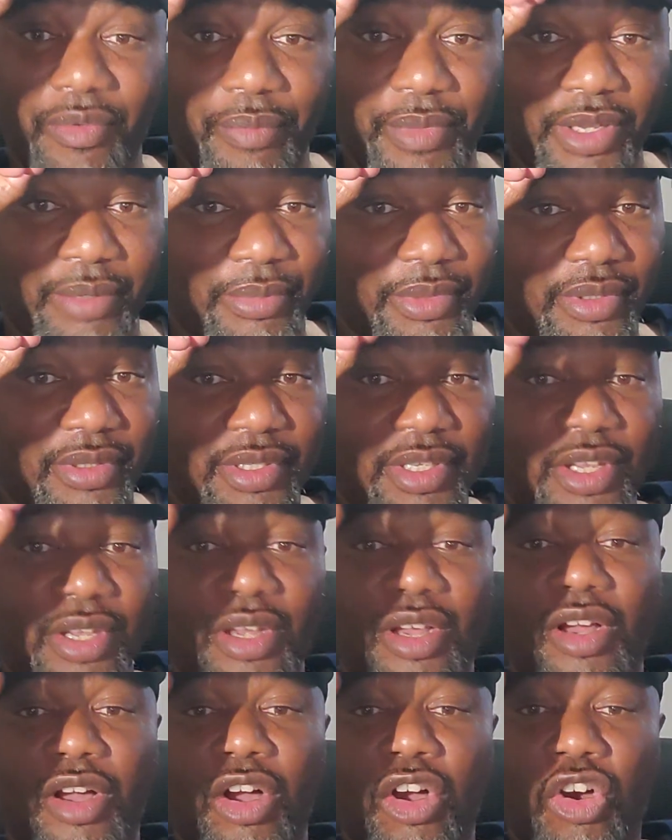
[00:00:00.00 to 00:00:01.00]
remember
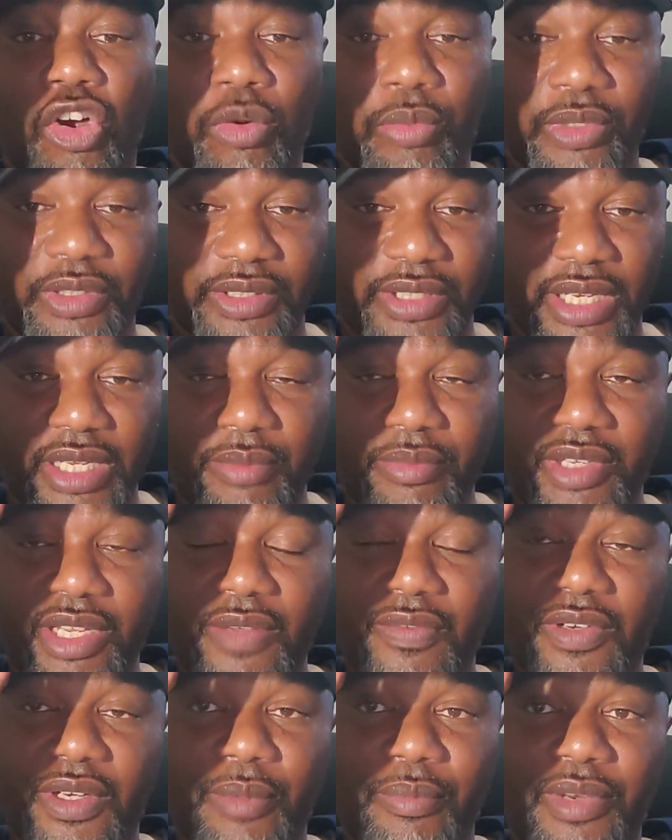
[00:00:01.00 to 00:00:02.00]
an Auburn team
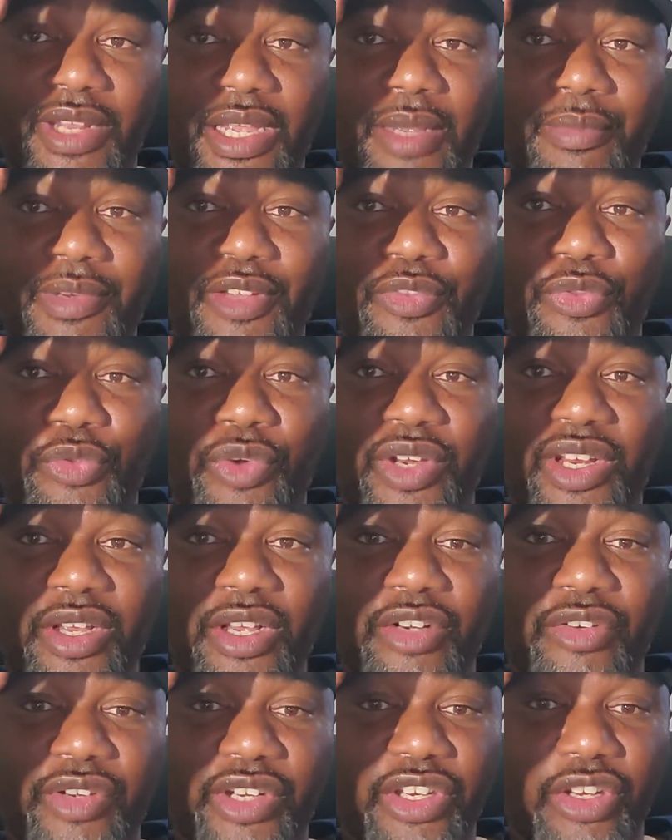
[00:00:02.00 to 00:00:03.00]
giving up damn near
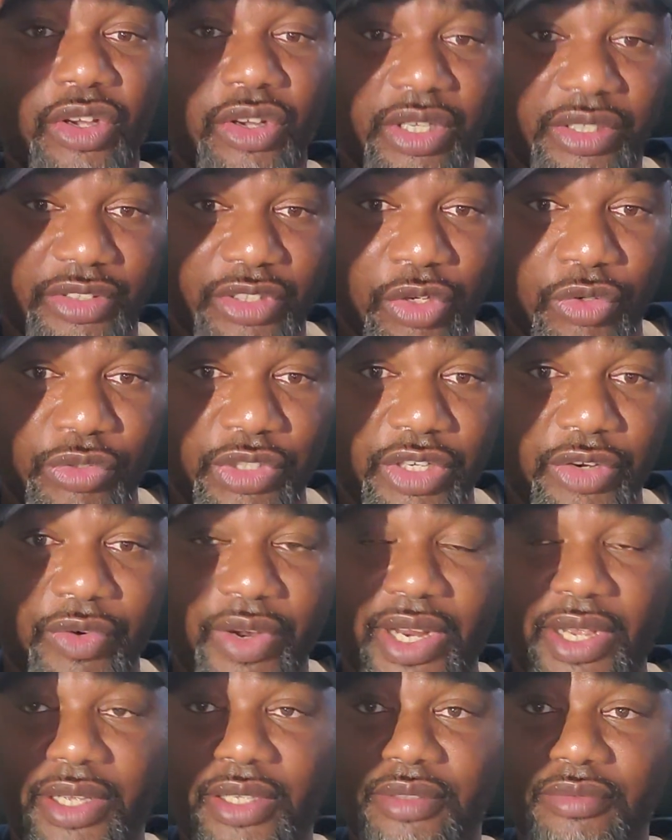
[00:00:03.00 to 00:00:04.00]
300 yards on the
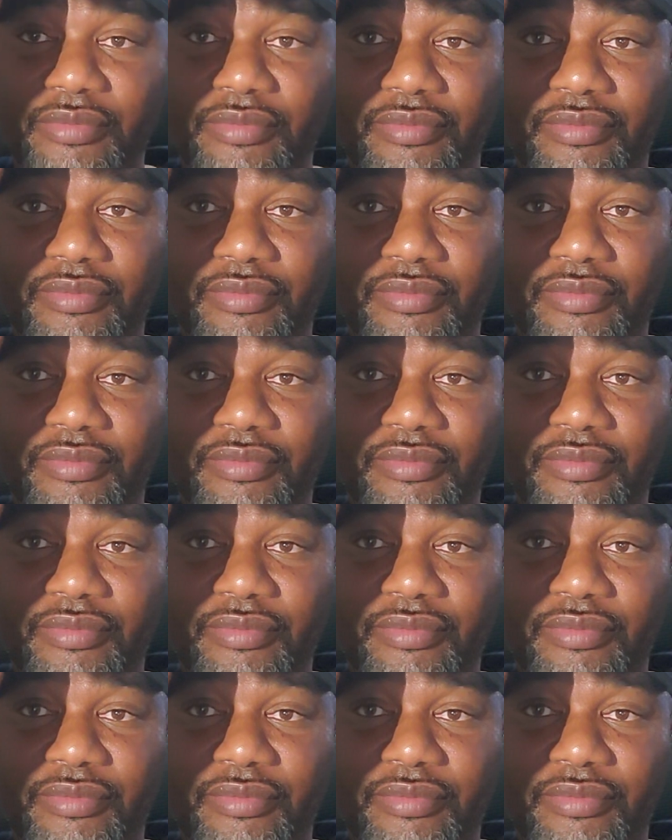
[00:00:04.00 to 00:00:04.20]
ground